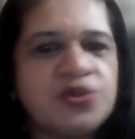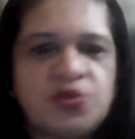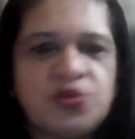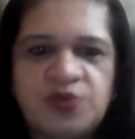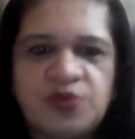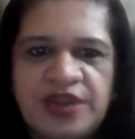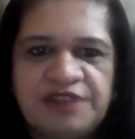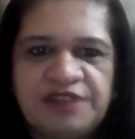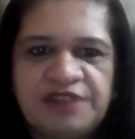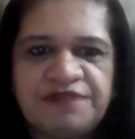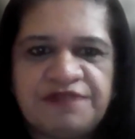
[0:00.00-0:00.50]

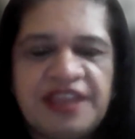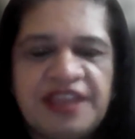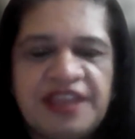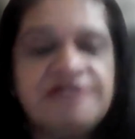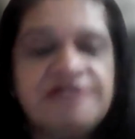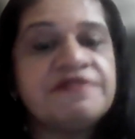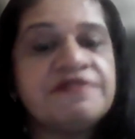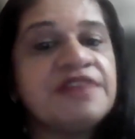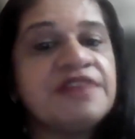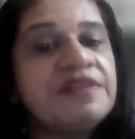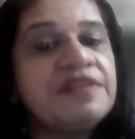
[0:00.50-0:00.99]

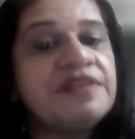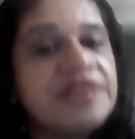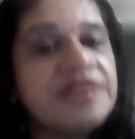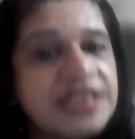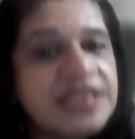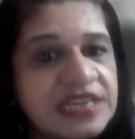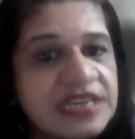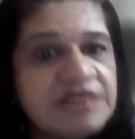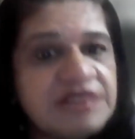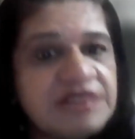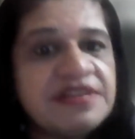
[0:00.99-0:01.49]
25, where we
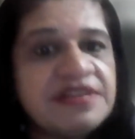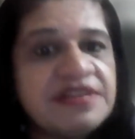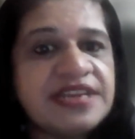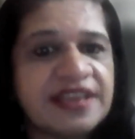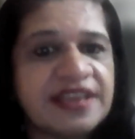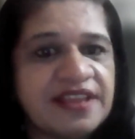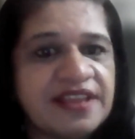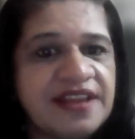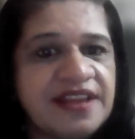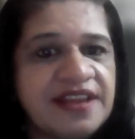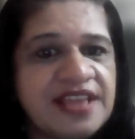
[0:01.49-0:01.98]
didn't even
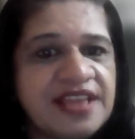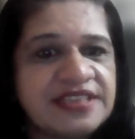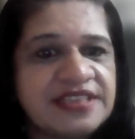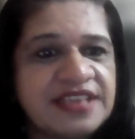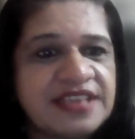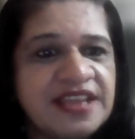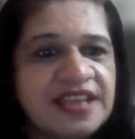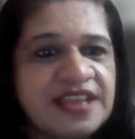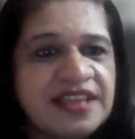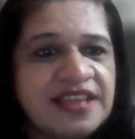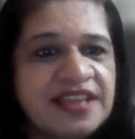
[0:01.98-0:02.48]
recognize
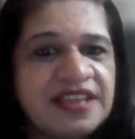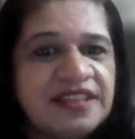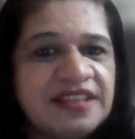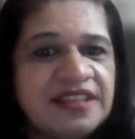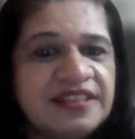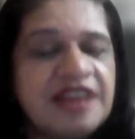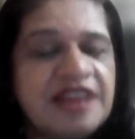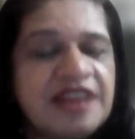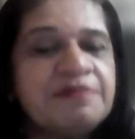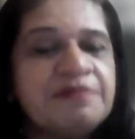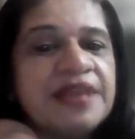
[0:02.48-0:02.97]

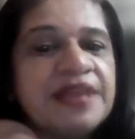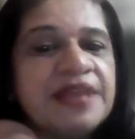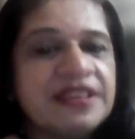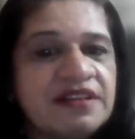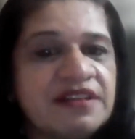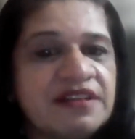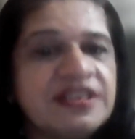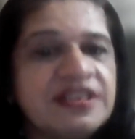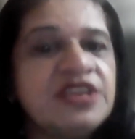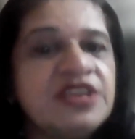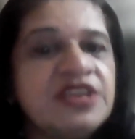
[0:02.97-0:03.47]
that by
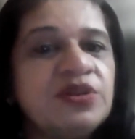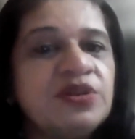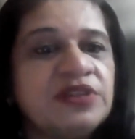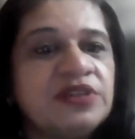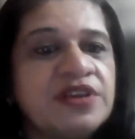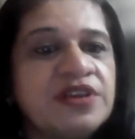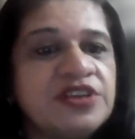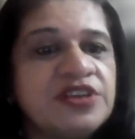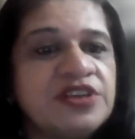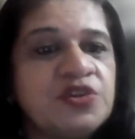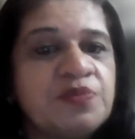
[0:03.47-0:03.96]
30 or
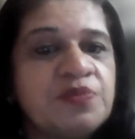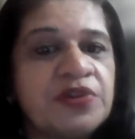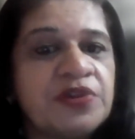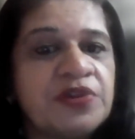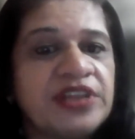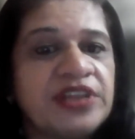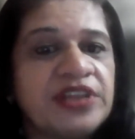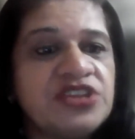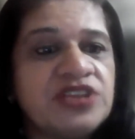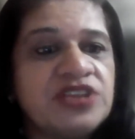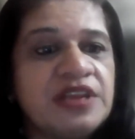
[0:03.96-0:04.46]
32,
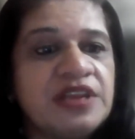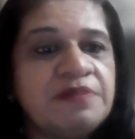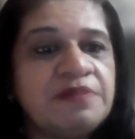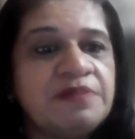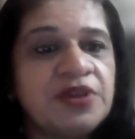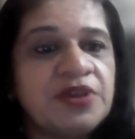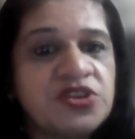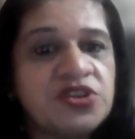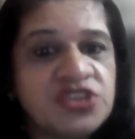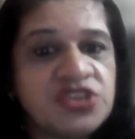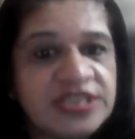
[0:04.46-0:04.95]
potentially
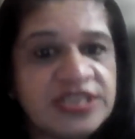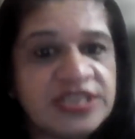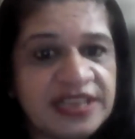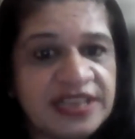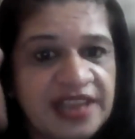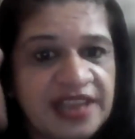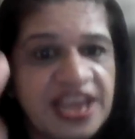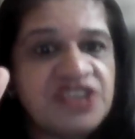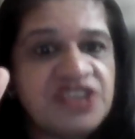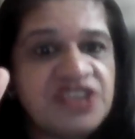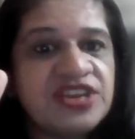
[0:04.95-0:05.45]
because she's
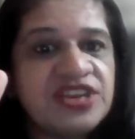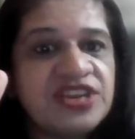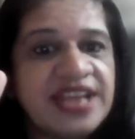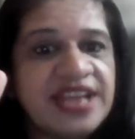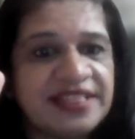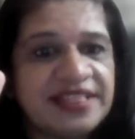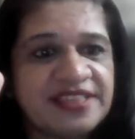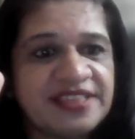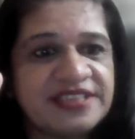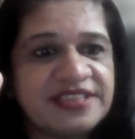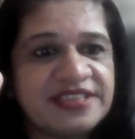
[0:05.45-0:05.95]
an Asian
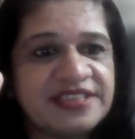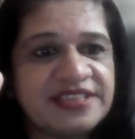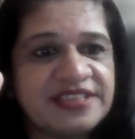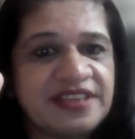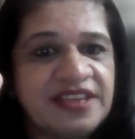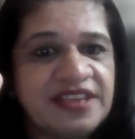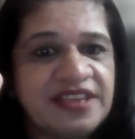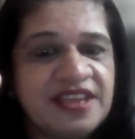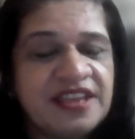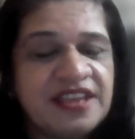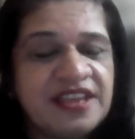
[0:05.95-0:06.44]

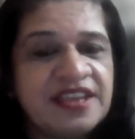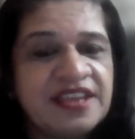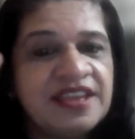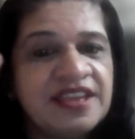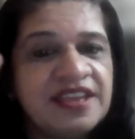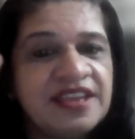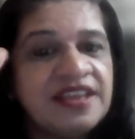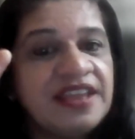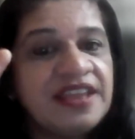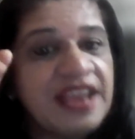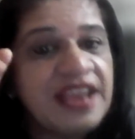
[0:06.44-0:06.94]
ethnicity,
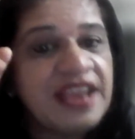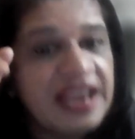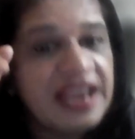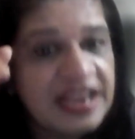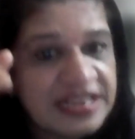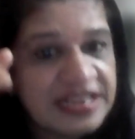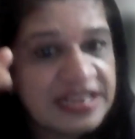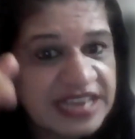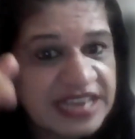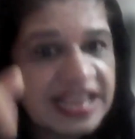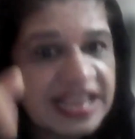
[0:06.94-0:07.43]

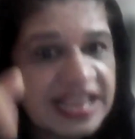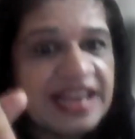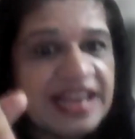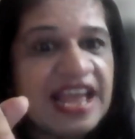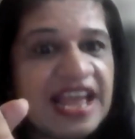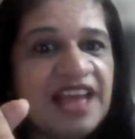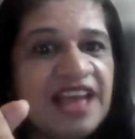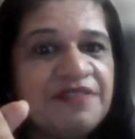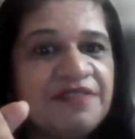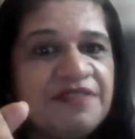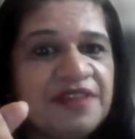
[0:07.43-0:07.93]
she can
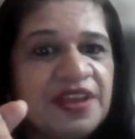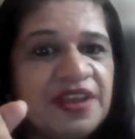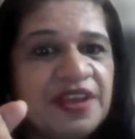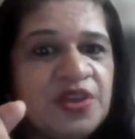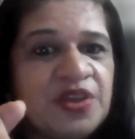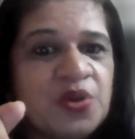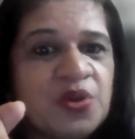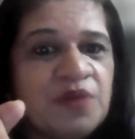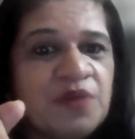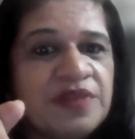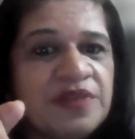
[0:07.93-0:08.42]
have an
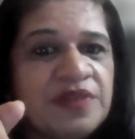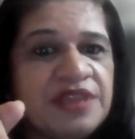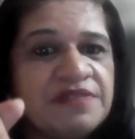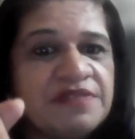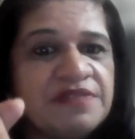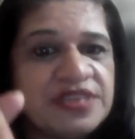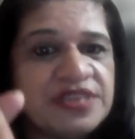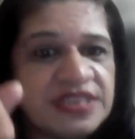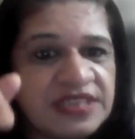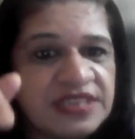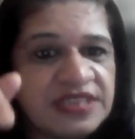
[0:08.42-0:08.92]
ovary
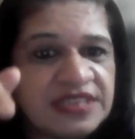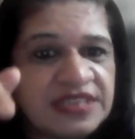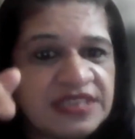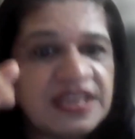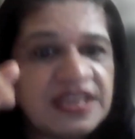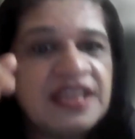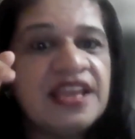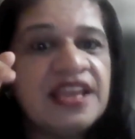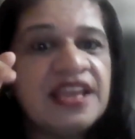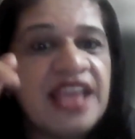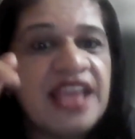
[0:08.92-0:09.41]
which is
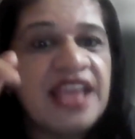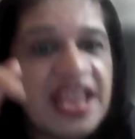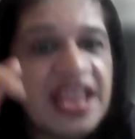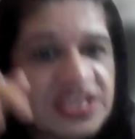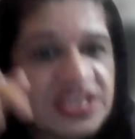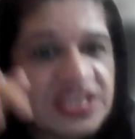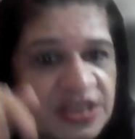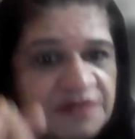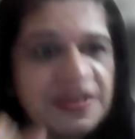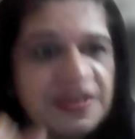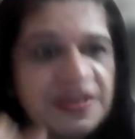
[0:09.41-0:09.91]

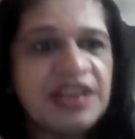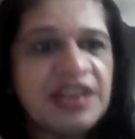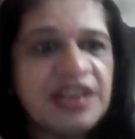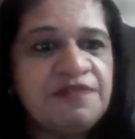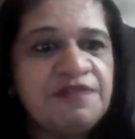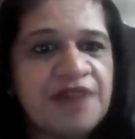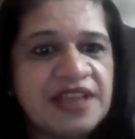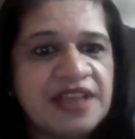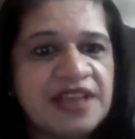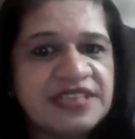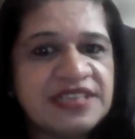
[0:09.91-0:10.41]
aging very
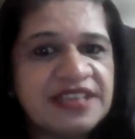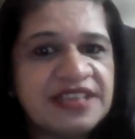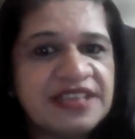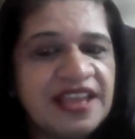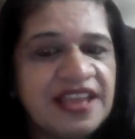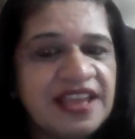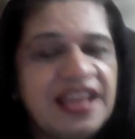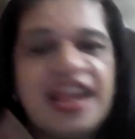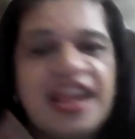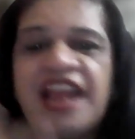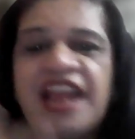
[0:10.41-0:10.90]
fast
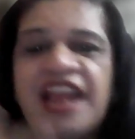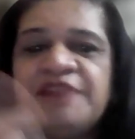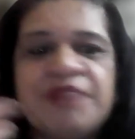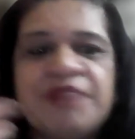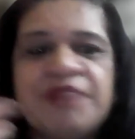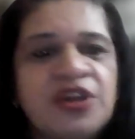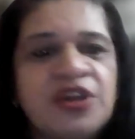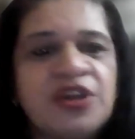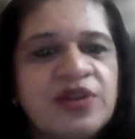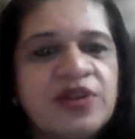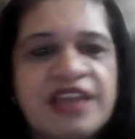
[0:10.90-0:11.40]
and
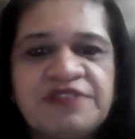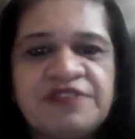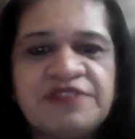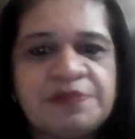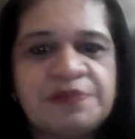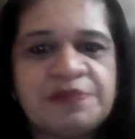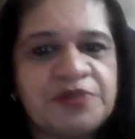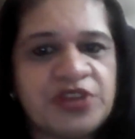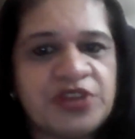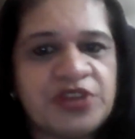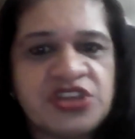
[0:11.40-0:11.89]
may not have the
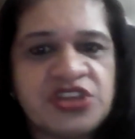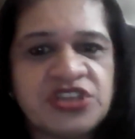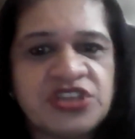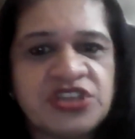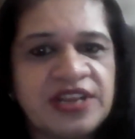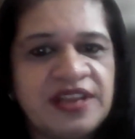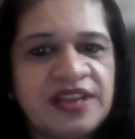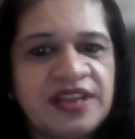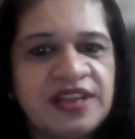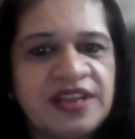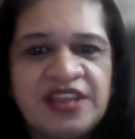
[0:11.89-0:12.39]

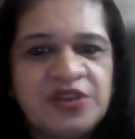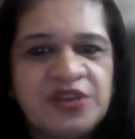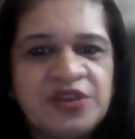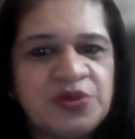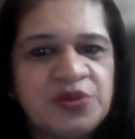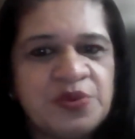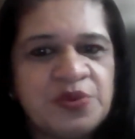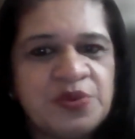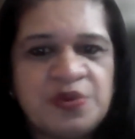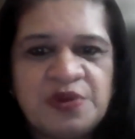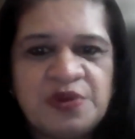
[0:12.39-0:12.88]
potential
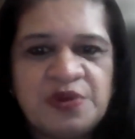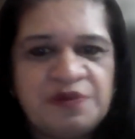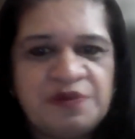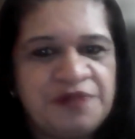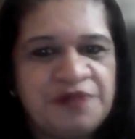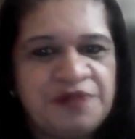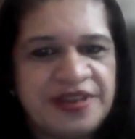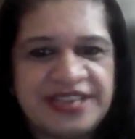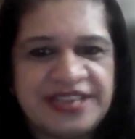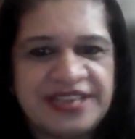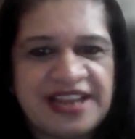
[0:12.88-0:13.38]
to
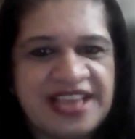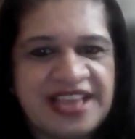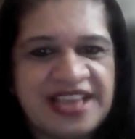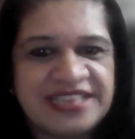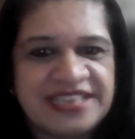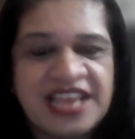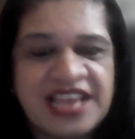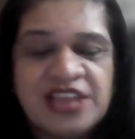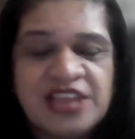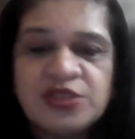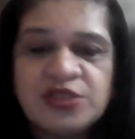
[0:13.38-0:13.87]

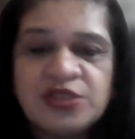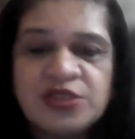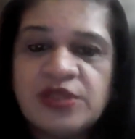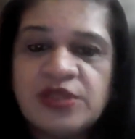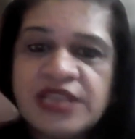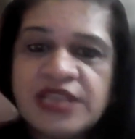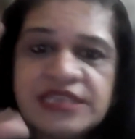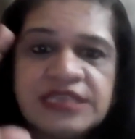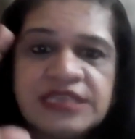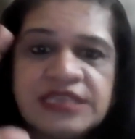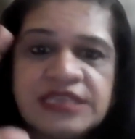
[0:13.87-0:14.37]
fertilize. So
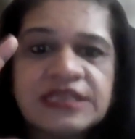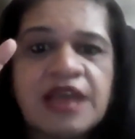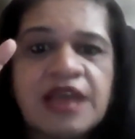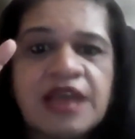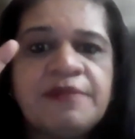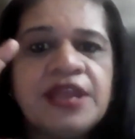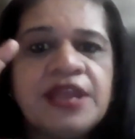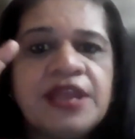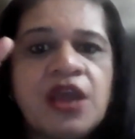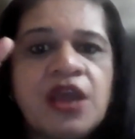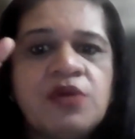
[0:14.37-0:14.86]
this is
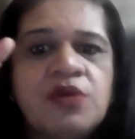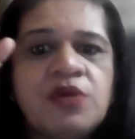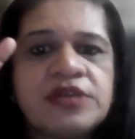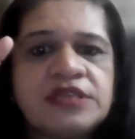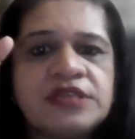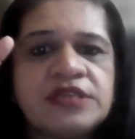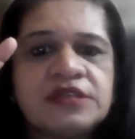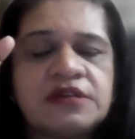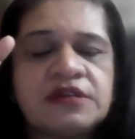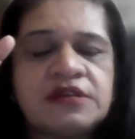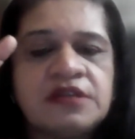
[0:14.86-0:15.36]
coming out
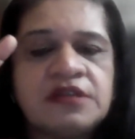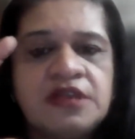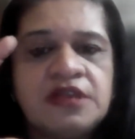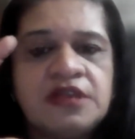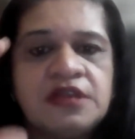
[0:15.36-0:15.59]
as a